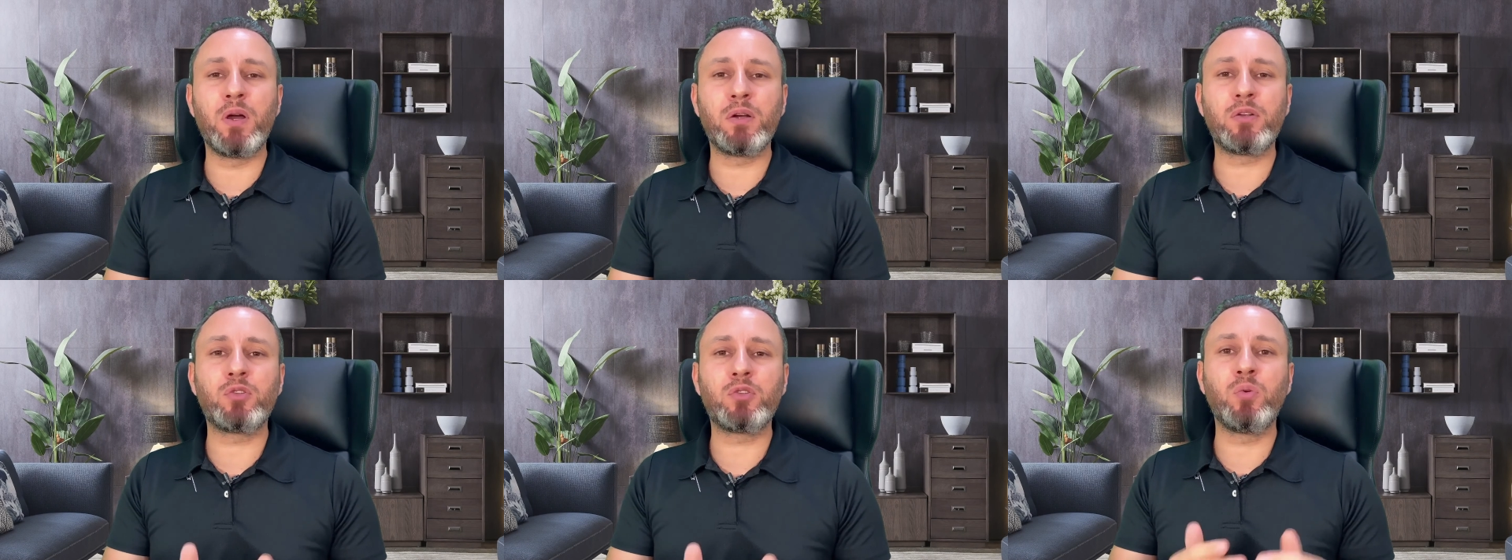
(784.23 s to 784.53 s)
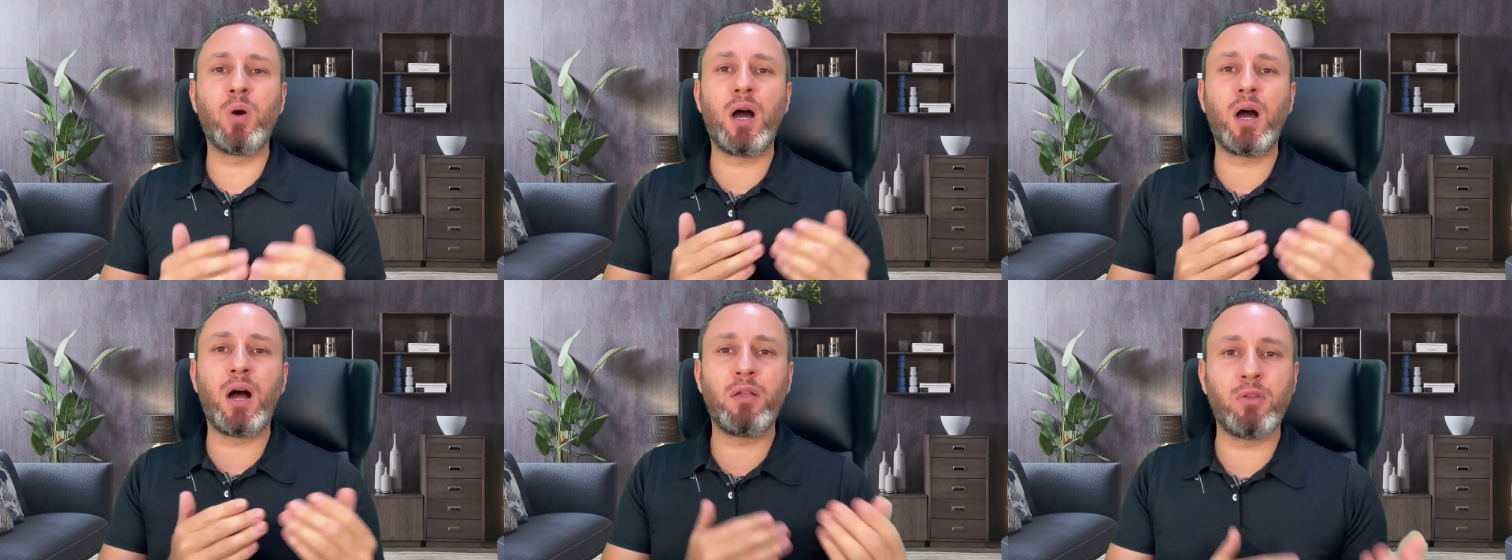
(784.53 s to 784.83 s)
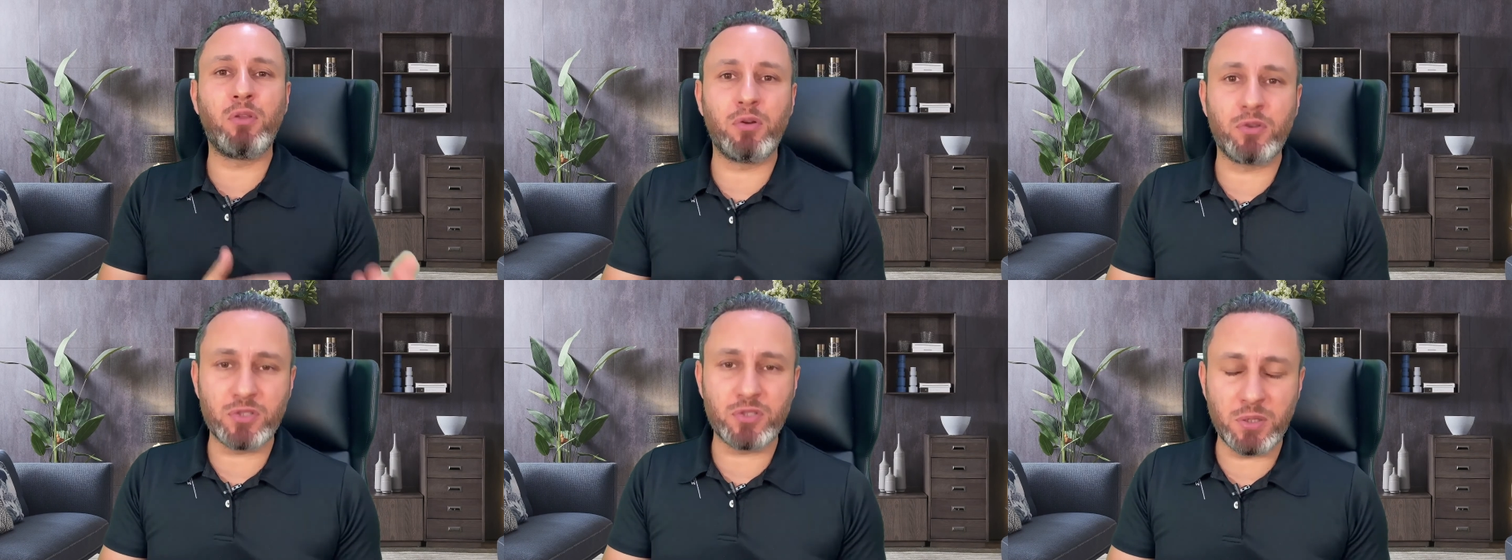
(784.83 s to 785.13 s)
to
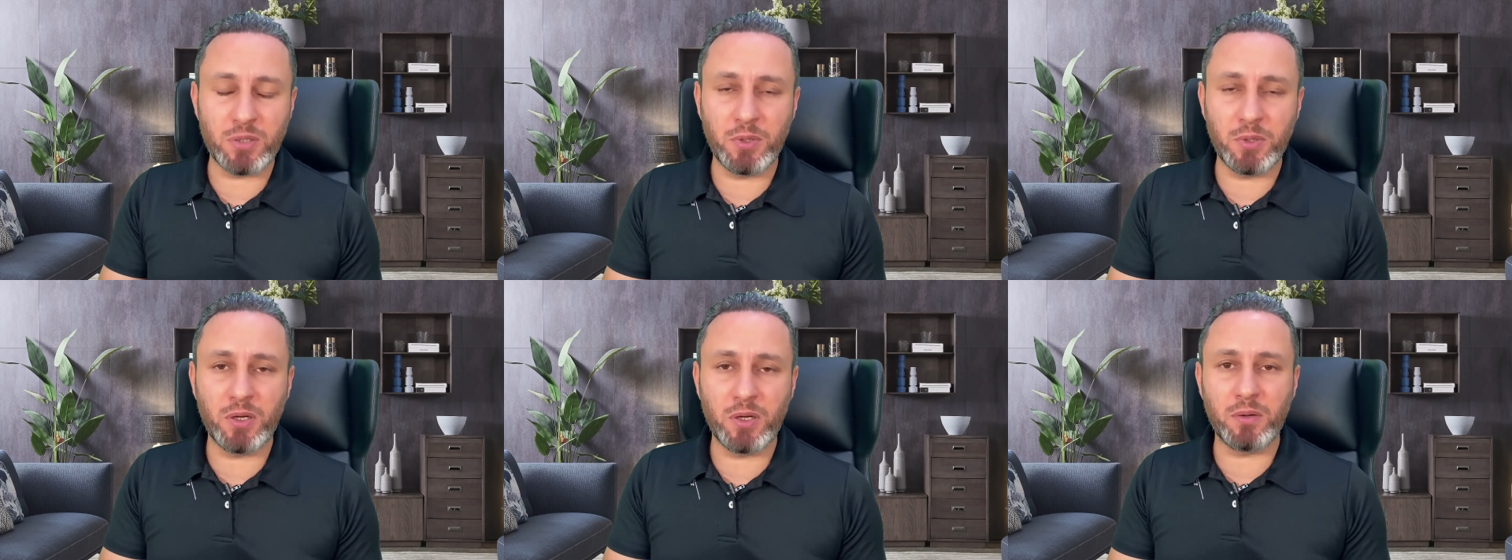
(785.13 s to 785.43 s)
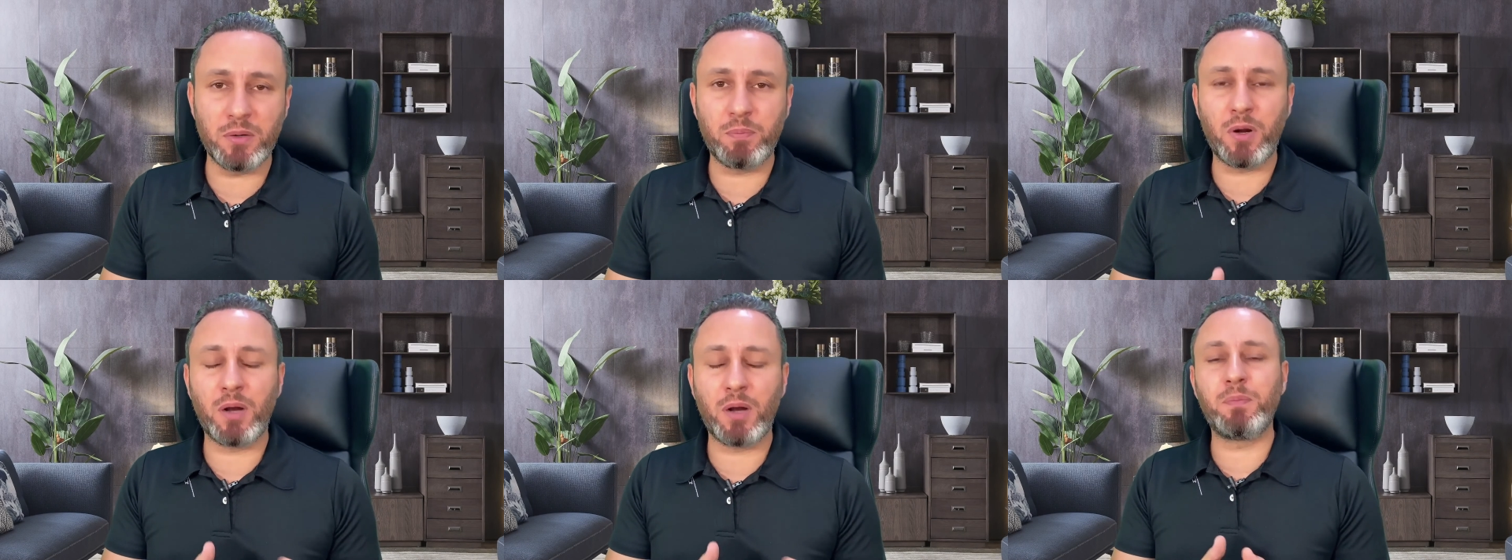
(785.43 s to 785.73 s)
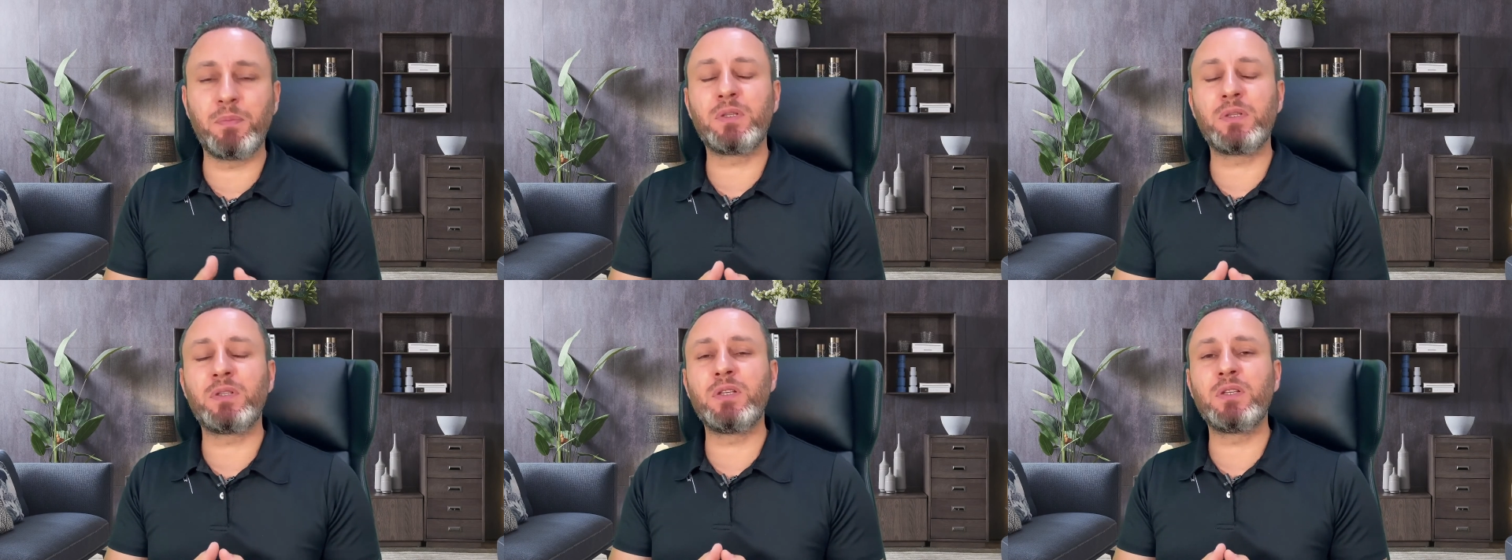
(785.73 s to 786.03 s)
other similar
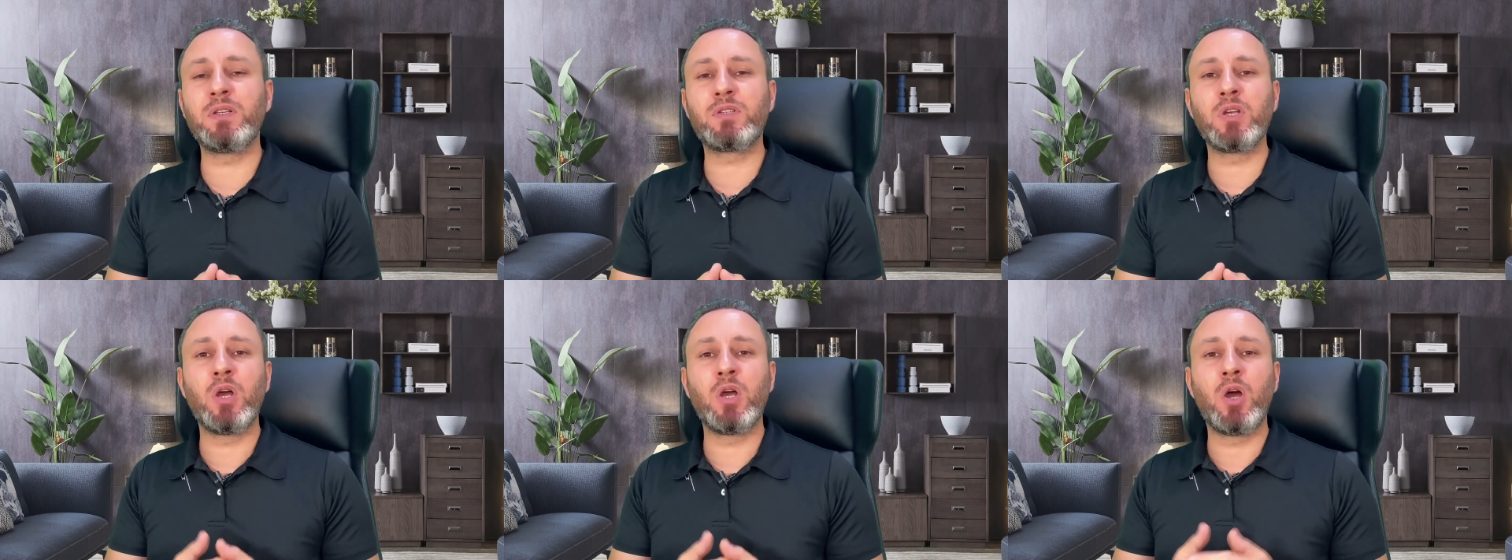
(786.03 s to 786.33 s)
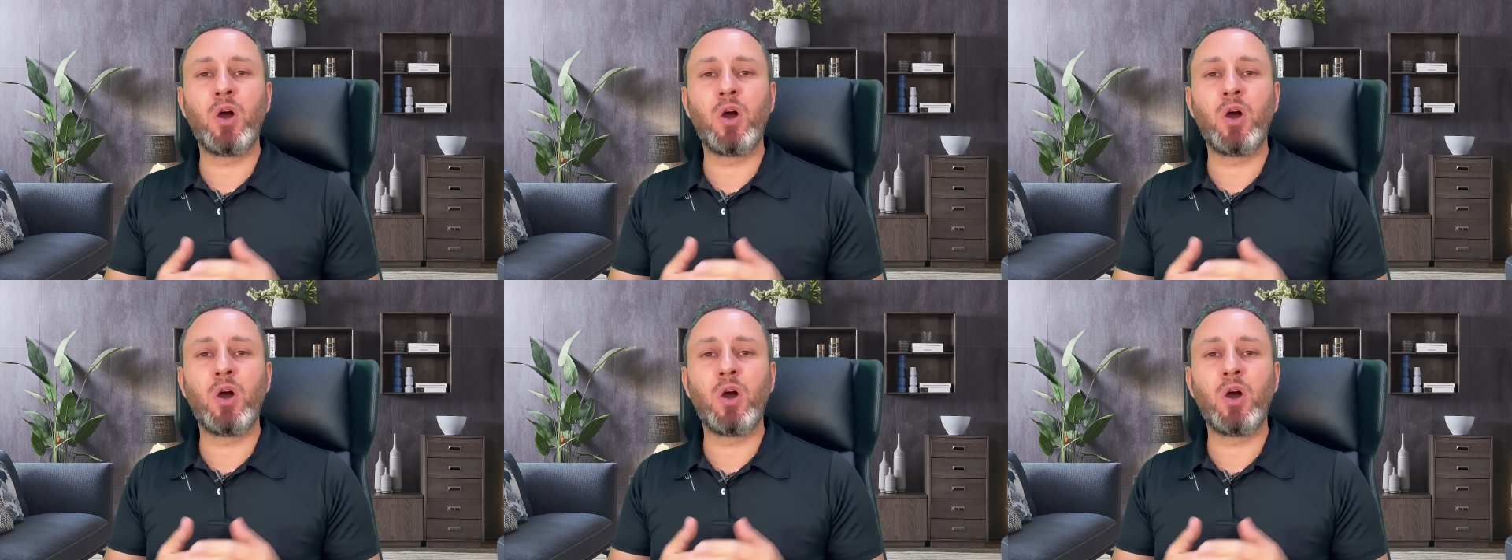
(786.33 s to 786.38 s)
properties